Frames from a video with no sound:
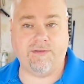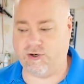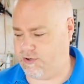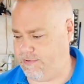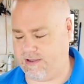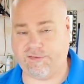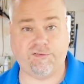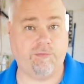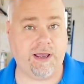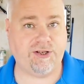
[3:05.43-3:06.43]
There should be a
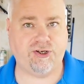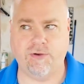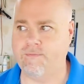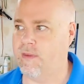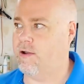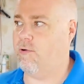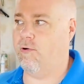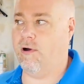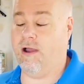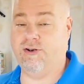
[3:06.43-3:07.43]
switch
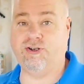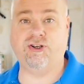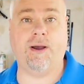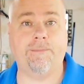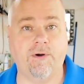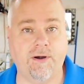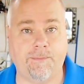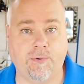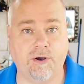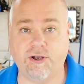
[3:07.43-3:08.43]
or a jumper to
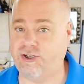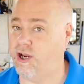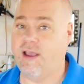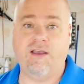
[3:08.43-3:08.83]
push,